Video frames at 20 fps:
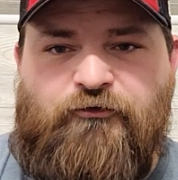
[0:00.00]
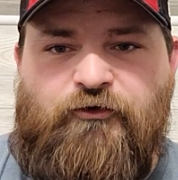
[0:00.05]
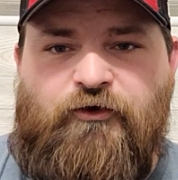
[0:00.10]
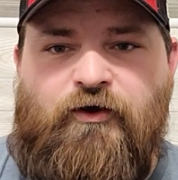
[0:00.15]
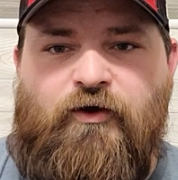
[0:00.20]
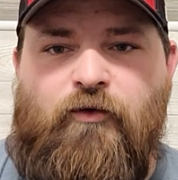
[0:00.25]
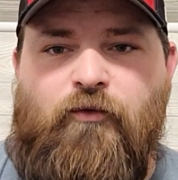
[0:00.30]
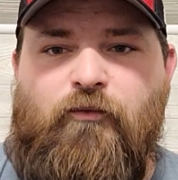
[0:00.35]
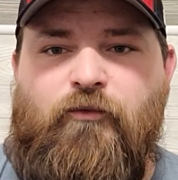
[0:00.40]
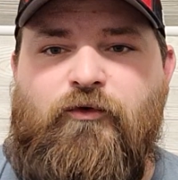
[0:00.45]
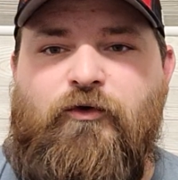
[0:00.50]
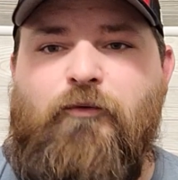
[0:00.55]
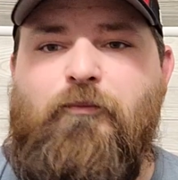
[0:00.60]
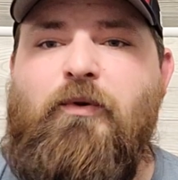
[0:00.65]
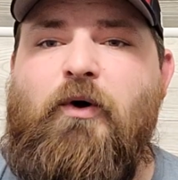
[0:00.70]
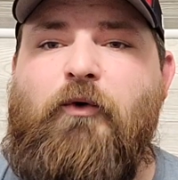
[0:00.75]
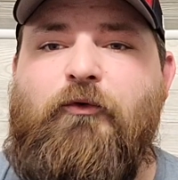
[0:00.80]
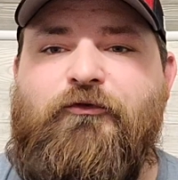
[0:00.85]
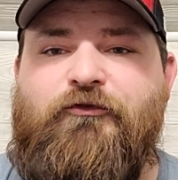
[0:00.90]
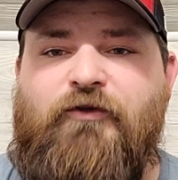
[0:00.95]
You
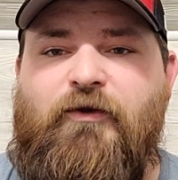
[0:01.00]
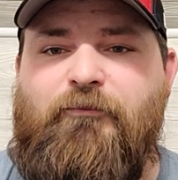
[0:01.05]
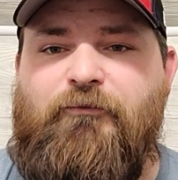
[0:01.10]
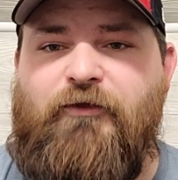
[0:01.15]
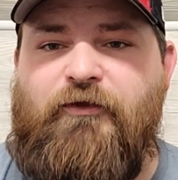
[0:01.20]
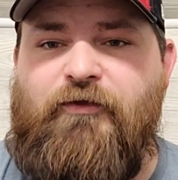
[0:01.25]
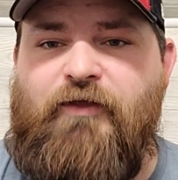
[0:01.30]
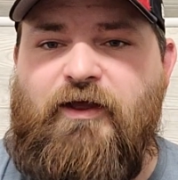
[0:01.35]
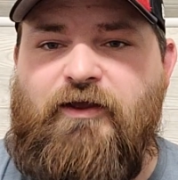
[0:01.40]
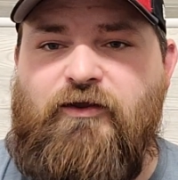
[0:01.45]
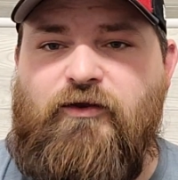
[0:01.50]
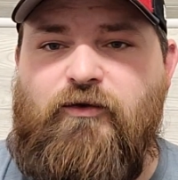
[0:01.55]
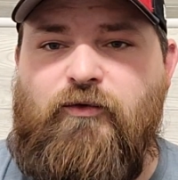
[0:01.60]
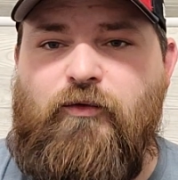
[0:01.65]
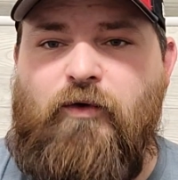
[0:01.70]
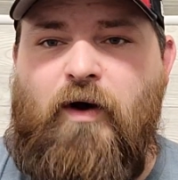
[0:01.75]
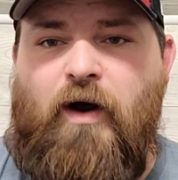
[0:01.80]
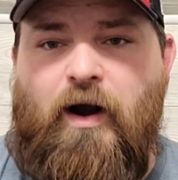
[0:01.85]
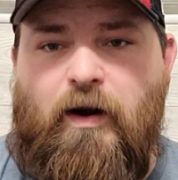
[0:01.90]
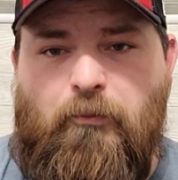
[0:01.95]
post something that you
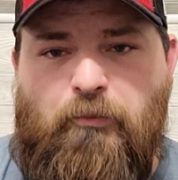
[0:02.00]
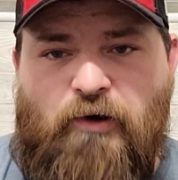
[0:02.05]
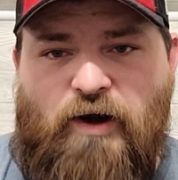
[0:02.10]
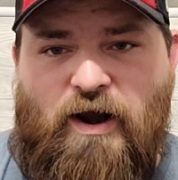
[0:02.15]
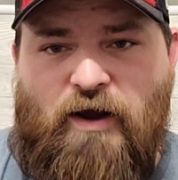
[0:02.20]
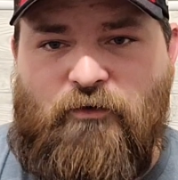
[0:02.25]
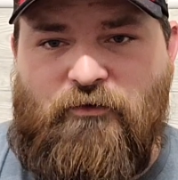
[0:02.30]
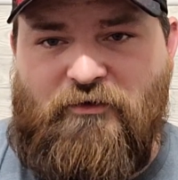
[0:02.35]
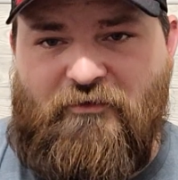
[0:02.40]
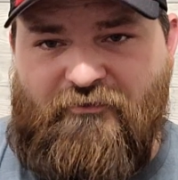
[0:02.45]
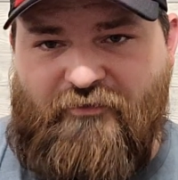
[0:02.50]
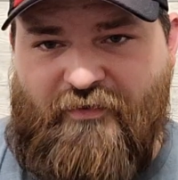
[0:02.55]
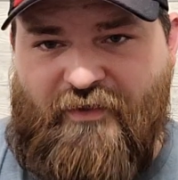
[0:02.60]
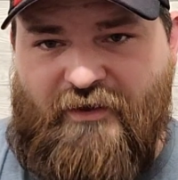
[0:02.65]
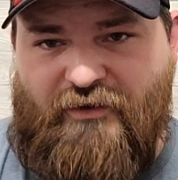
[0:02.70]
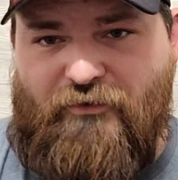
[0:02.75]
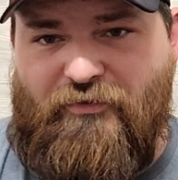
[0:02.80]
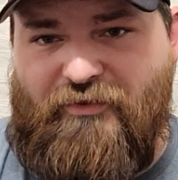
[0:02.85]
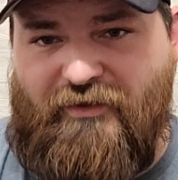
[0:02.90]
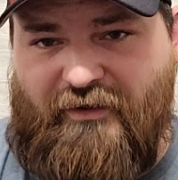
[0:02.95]
are proud of and that
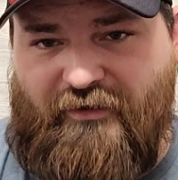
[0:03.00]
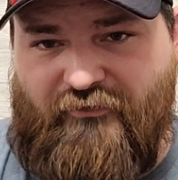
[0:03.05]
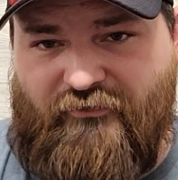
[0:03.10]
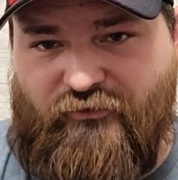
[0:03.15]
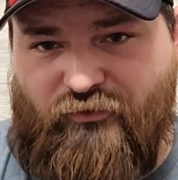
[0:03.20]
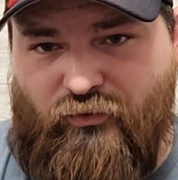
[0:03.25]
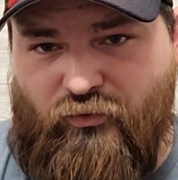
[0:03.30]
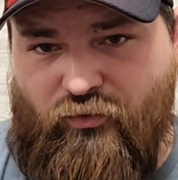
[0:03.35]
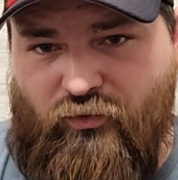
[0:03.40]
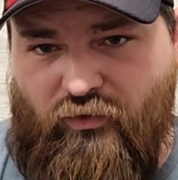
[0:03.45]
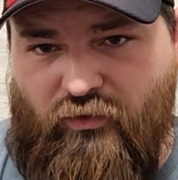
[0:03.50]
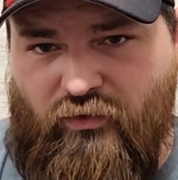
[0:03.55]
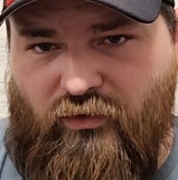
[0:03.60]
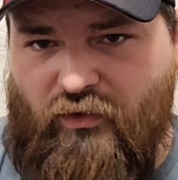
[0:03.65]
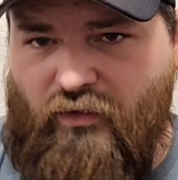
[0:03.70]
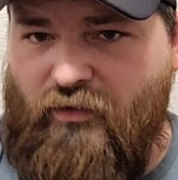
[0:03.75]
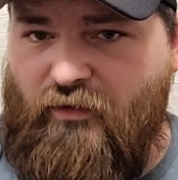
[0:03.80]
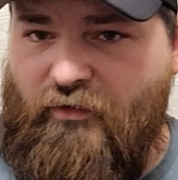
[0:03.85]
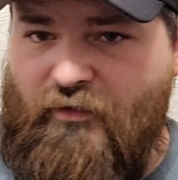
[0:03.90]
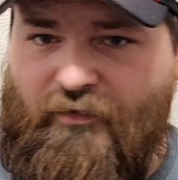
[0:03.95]
you think is cool,
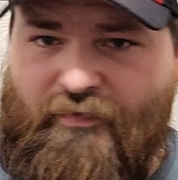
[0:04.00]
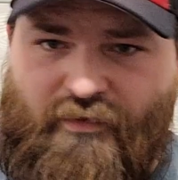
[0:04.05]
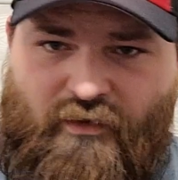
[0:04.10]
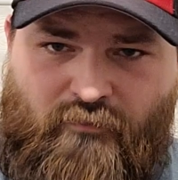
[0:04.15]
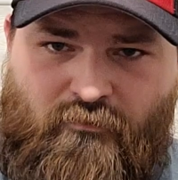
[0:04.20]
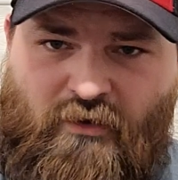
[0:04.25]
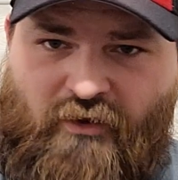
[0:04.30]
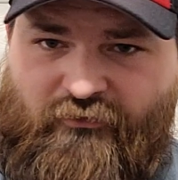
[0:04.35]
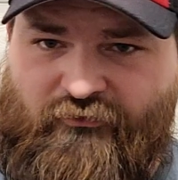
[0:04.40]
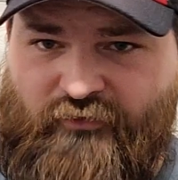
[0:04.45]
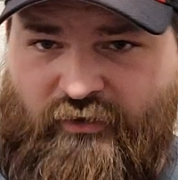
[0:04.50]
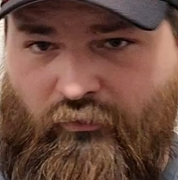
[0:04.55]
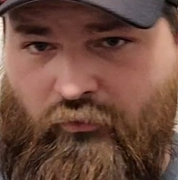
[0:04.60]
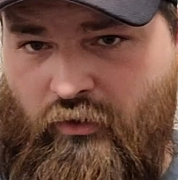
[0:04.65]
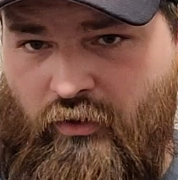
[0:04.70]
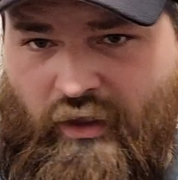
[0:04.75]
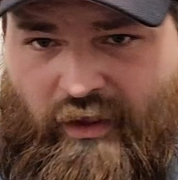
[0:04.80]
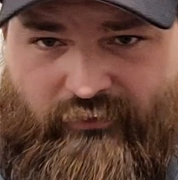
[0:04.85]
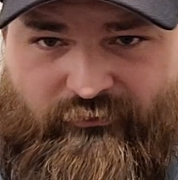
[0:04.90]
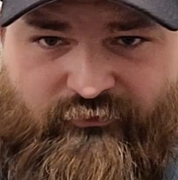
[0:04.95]
and they might say,
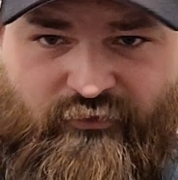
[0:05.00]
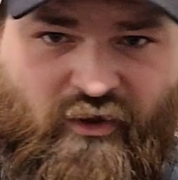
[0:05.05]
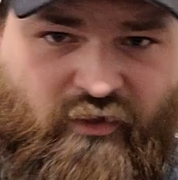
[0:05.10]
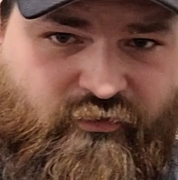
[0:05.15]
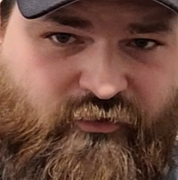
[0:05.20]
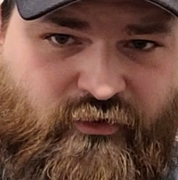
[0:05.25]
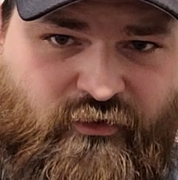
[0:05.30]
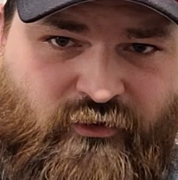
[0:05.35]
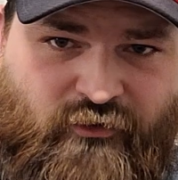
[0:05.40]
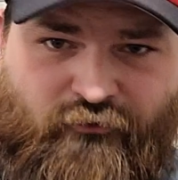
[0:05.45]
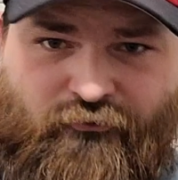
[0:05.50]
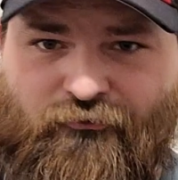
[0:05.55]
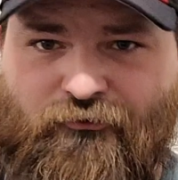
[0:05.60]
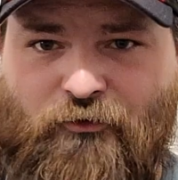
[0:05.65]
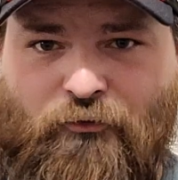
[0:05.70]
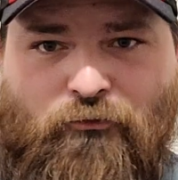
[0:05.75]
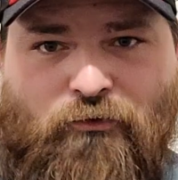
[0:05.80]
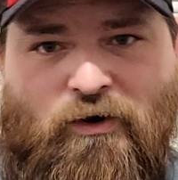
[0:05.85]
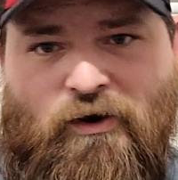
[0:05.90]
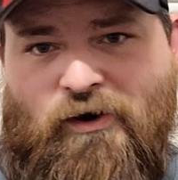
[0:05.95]
well, that's nothing, here's the
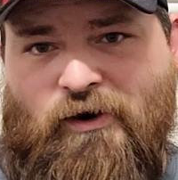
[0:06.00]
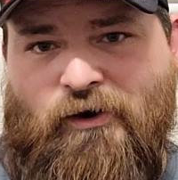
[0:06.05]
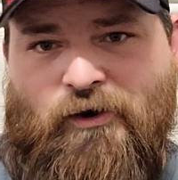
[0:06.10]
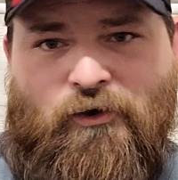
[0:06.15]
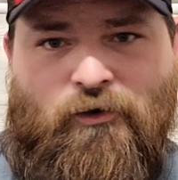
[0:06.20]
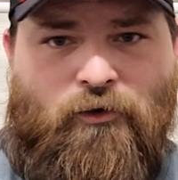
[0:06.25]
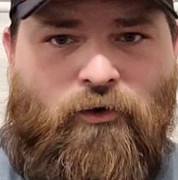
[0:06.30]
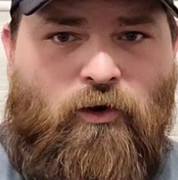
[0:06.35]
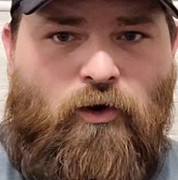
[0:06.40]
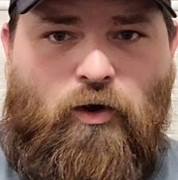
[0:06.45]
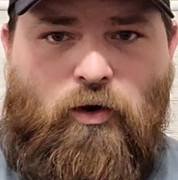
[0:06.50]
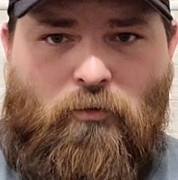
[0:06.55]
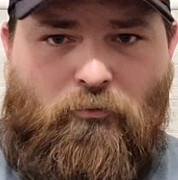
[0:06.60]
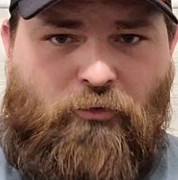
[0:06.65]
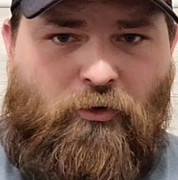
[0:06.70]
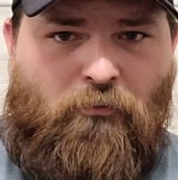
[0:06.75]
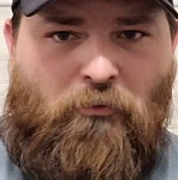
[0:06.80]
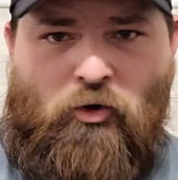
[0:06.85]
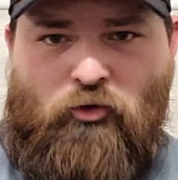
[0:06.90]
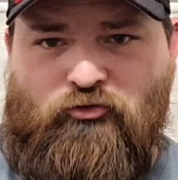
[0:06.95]
rare
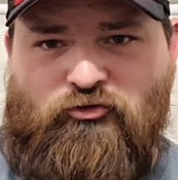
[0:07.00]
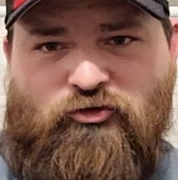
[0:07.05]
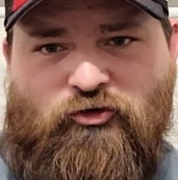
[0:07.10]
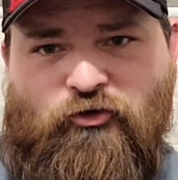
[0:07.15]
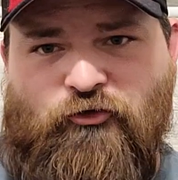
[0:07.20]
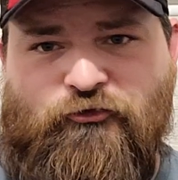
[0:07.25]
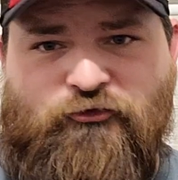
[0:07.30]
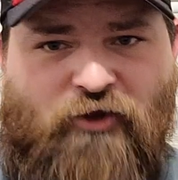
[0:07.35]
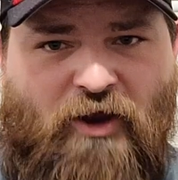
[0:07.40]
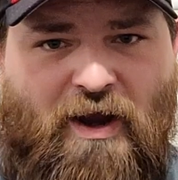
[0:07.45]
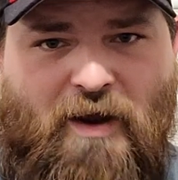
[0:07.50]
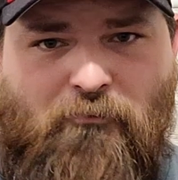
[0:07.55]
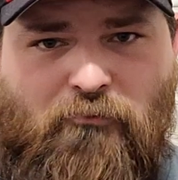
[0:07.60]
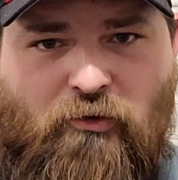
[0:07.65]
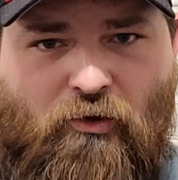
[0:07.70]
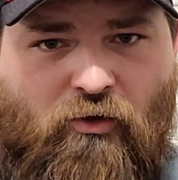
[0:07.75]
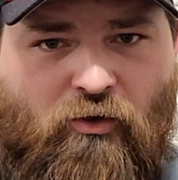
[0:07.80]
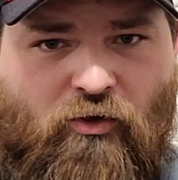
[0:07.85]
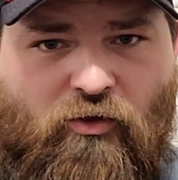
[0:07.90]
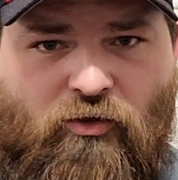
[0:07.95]
promotional
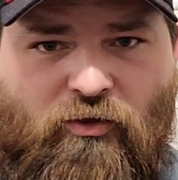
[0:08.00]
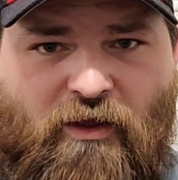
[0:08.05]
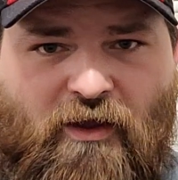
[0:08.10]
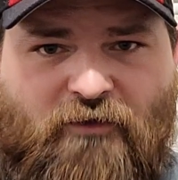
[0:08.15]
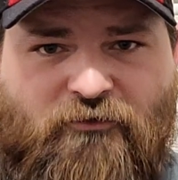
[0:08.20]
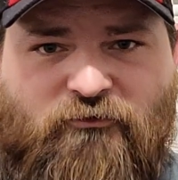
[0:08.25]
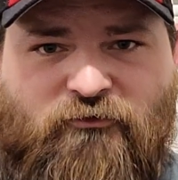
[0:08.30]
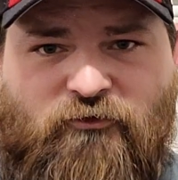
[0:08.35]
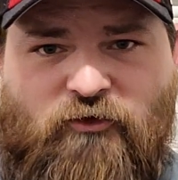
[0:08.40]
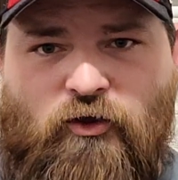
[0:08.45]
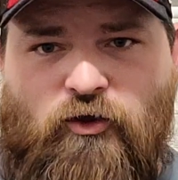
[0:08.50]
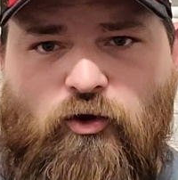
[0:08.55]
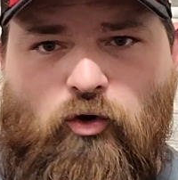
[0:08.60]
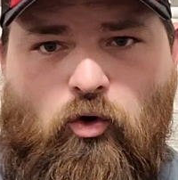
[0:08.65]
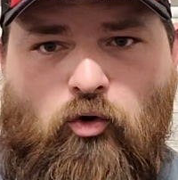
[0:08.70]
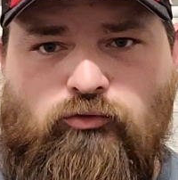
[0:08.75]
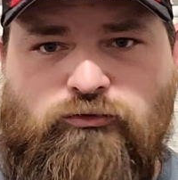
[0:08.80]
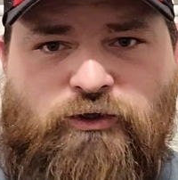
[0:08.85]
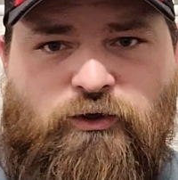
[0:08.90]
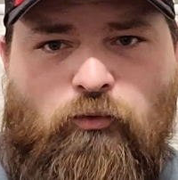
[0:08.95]
sample that's
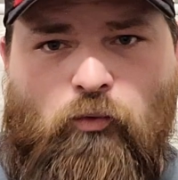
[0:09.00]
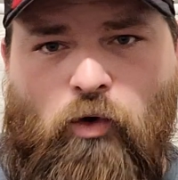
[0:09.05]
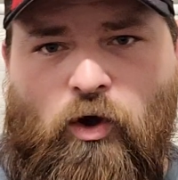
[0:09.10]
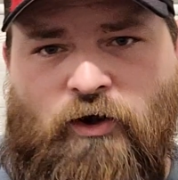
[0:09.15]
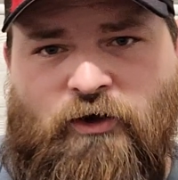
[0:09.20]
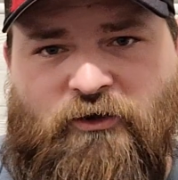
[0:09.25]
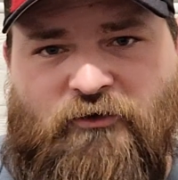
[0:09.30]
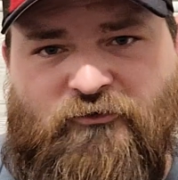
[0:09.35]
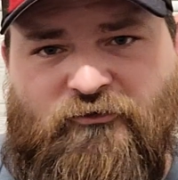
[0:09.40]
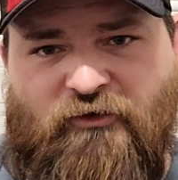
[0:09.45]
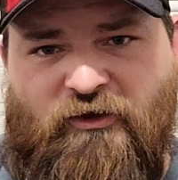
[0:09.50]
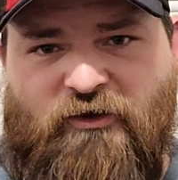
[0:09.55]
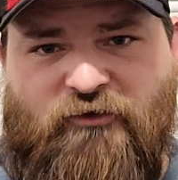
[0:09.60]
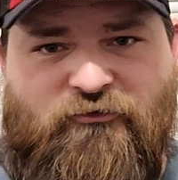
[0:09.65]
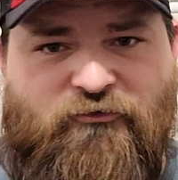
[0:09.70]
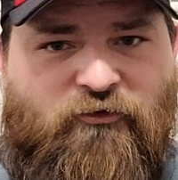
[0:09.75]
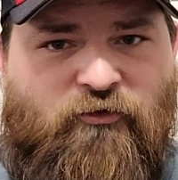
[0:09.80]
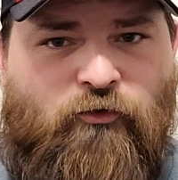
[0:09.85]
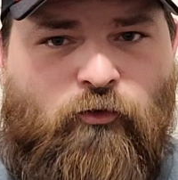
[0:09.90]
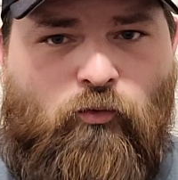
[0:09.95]
only one
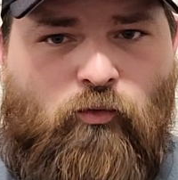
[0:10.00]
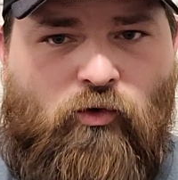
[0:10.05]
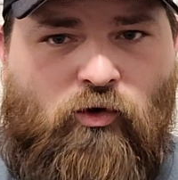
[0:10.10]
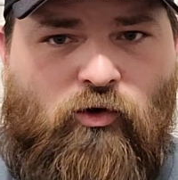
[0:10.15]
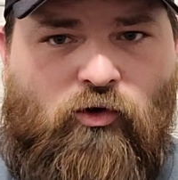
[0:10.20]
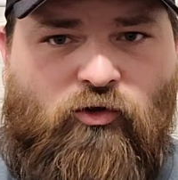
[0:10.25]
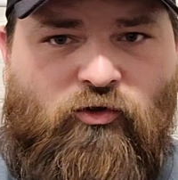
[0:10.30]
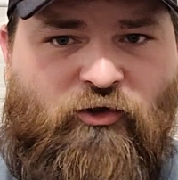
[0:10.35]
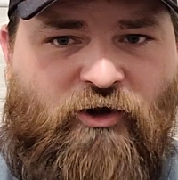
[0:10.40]
exists in the world